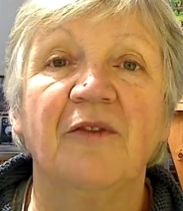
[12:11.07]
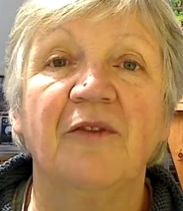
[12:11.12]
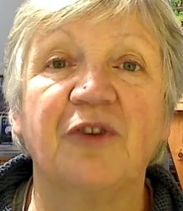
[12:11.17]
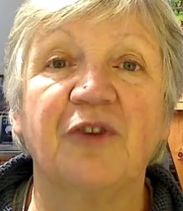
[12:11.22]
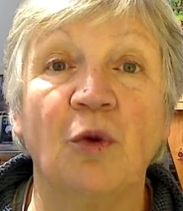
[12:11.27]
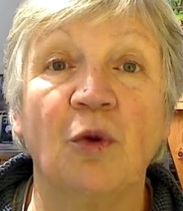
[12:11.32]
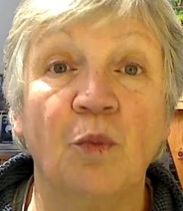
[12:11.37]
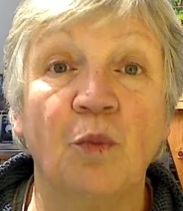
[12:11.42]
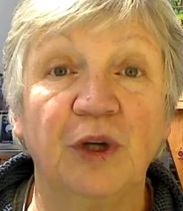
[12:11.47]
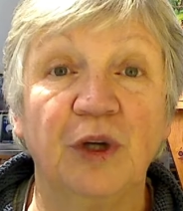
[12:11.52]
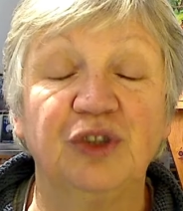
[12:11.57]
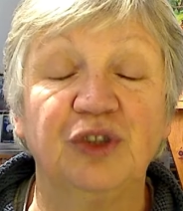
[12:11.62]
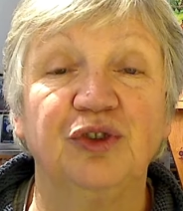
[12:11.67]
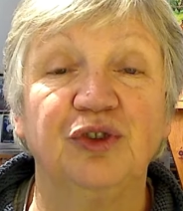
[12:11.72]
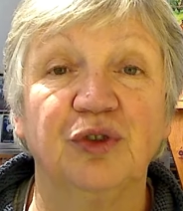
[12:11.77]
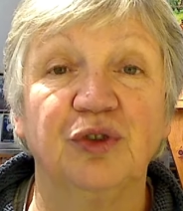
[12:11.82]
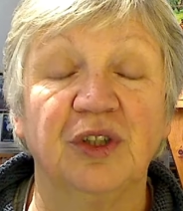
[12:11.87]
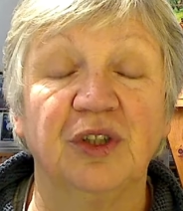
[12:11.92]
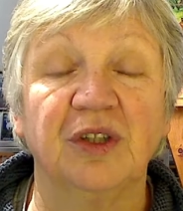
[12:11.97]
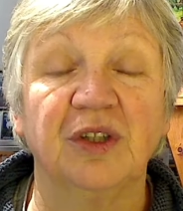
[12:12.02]
from which
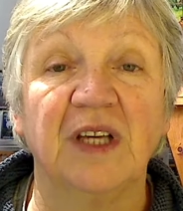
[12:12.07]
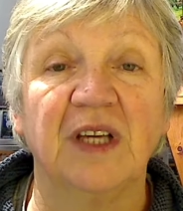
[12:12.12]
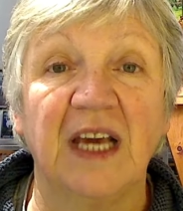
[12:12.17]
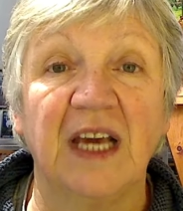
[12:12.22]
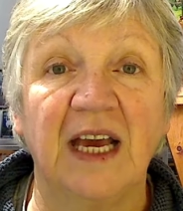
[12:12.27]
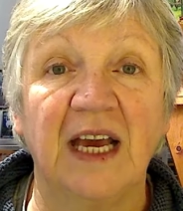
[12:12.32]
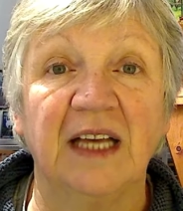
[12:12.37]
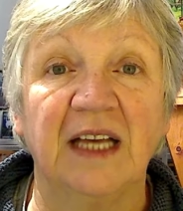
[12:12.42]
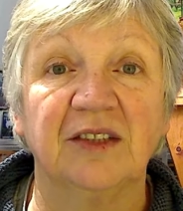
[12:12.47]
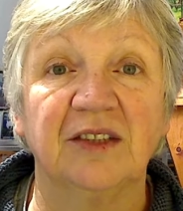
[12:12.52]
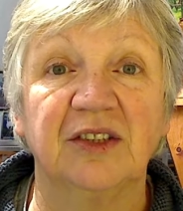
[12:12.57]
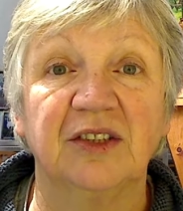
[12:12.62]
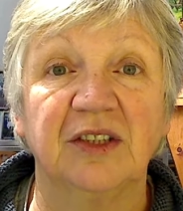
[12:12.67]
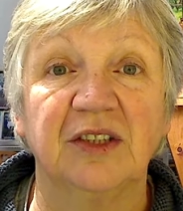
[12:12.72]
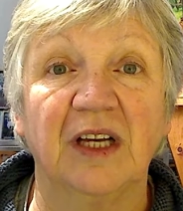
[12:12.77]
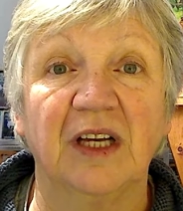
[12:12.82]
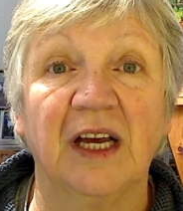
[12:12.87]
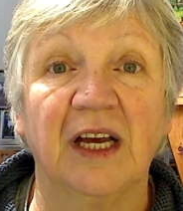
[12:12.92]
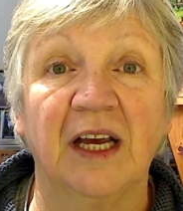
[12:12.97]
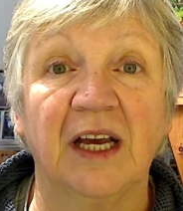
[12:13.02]
you can get
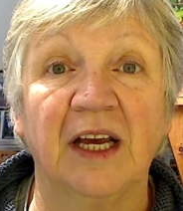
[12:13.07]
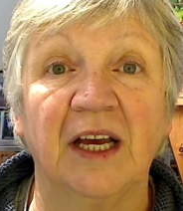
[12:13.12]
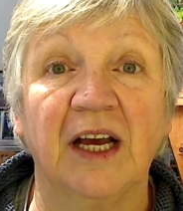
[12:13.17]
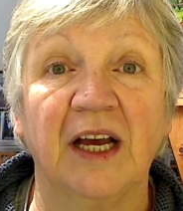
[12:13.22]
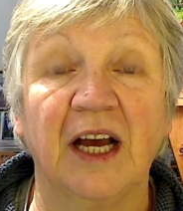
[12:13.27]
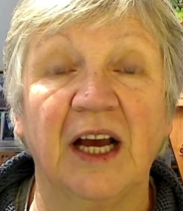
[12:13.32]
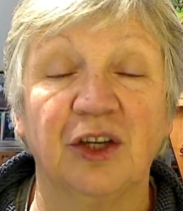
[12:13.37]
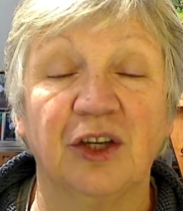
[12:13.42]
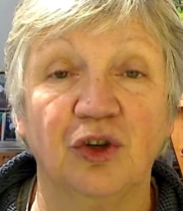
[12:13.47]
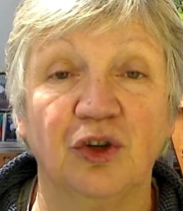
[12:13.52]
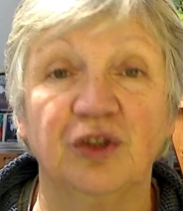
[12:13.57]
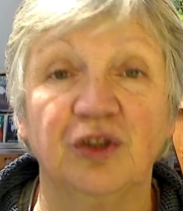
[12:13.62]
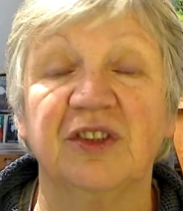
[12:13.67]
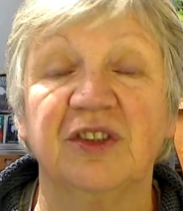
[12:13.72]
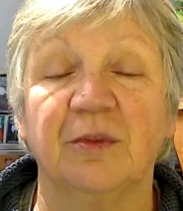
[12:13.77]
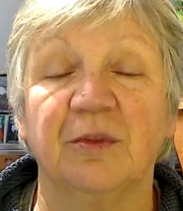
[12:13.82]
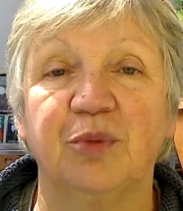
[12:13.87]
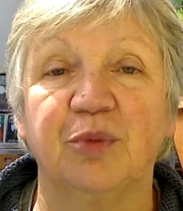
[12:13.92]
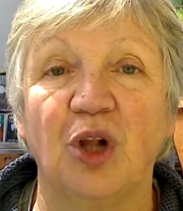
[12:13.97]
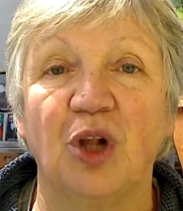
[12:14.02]
a good
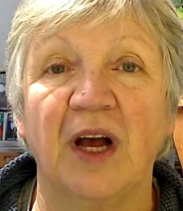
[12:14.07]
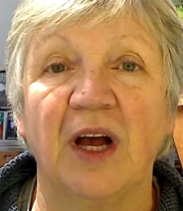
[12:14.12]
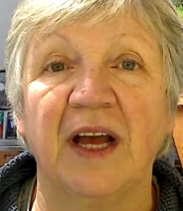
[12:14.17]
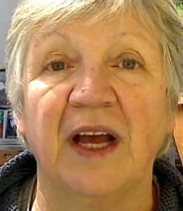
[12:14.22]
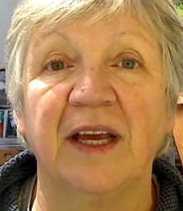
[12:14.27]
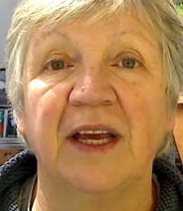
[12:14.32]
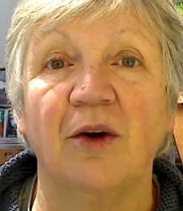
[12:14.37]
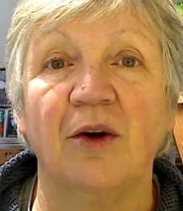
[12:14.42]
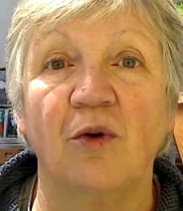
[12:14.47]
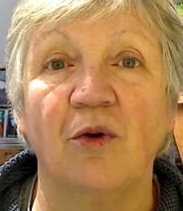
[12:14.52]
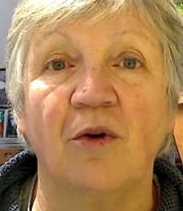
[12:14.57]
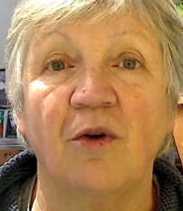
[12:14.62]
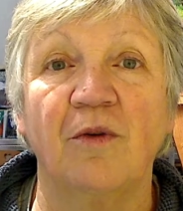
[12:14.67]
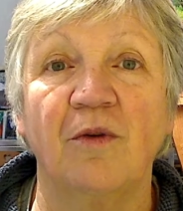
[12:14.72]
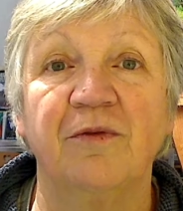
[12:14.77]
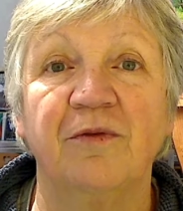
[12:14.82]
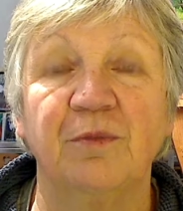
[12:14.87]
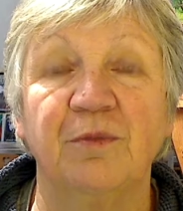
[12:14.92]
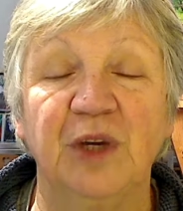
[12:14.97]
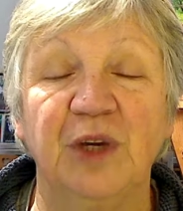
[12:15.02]
supply
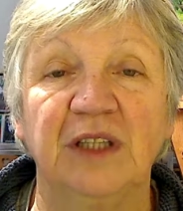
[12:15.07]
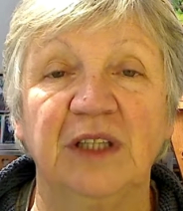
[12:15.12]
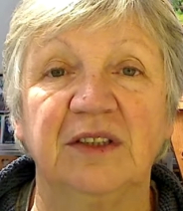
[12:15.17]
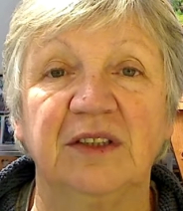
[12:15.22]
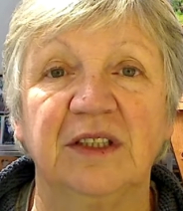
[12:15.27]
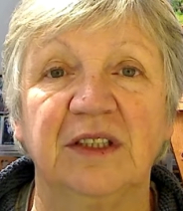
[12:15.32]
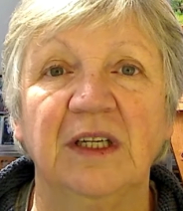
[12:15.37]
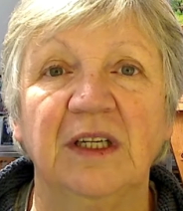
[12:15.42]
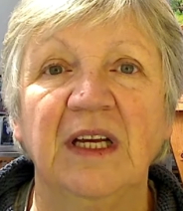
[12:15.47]
of meat.